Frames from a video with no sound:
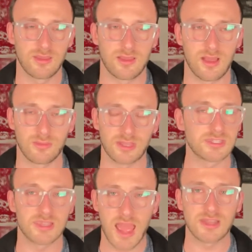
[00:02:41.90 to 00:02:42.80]

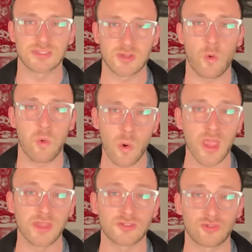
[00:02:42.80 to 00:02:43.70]
because that is
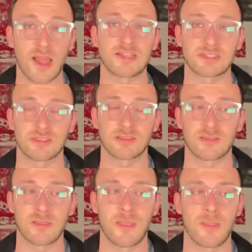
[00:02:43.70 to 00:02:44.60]
quite drastic.
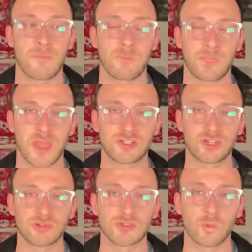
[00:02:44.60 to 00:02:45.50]
That
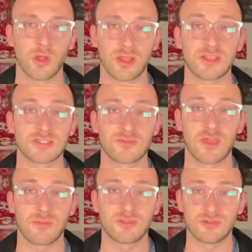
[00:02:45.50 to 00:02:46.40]
shows a willingness of
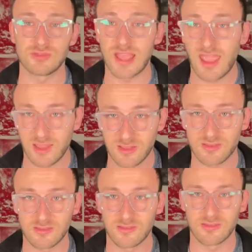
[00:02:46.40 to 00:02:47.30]
them to tank
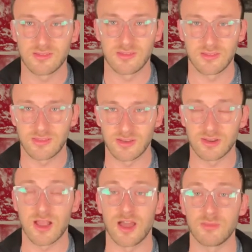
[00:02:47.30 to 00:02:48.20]
their
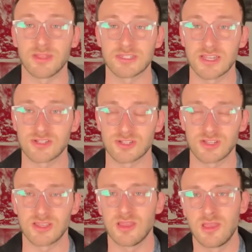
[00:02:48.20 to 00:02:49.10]
economy,
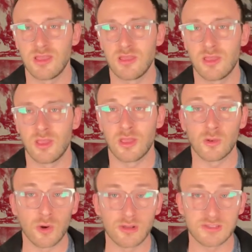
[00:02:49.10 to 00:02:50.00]
essentially, in
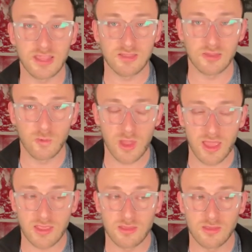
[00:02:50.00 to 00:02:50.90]
order to get their
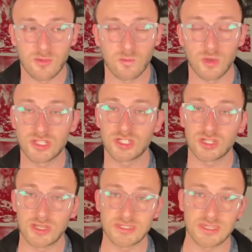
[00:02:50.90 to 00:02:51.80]
way,
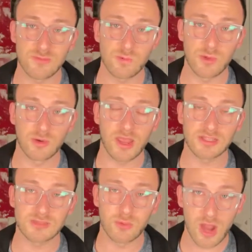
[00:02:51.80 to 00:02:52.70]
which it seemed we were getting
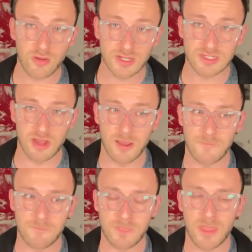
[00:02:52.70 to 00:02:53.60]
some progress on,
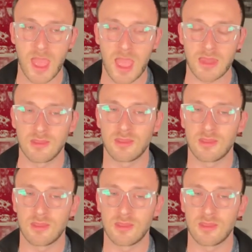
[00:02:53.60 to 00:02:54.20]
that